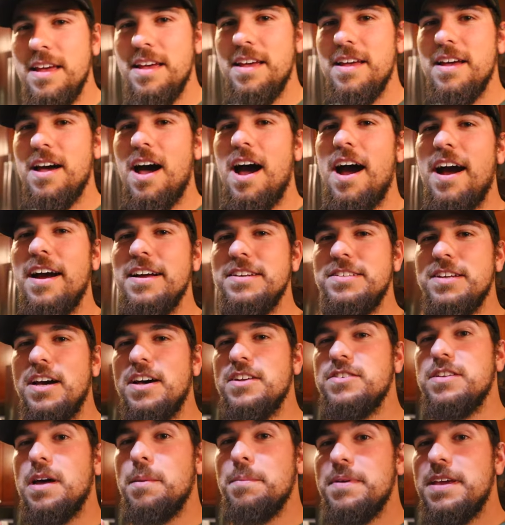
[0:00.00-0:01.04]
All right, y'all,
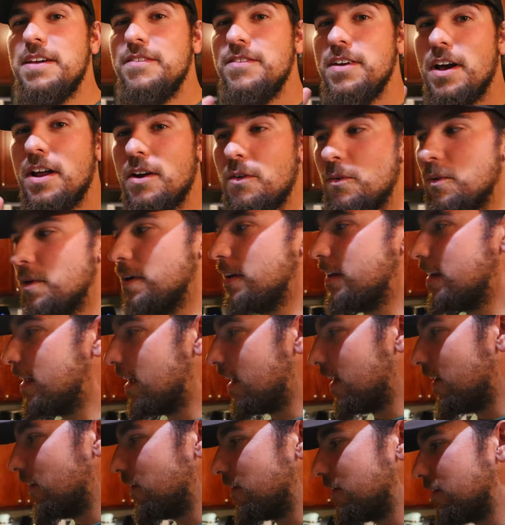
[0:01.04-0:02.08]
so I'm going to give y'all a
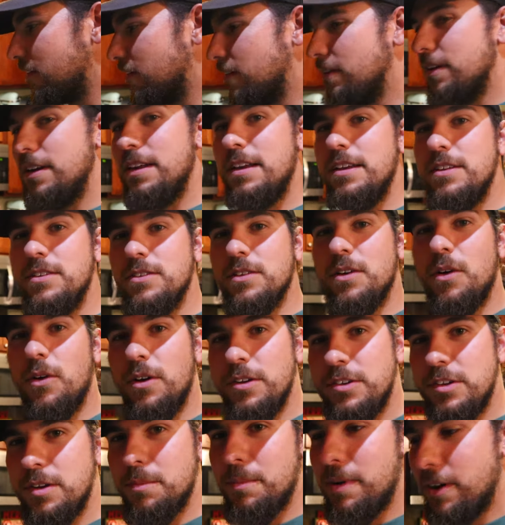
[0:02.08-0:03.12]
rundown on these
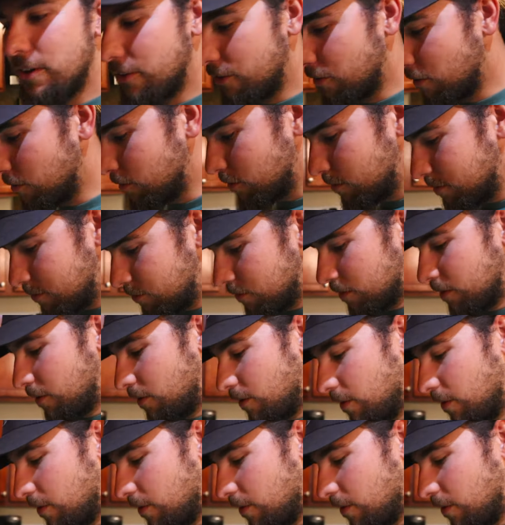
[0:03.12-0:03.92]
oyster mushrooms real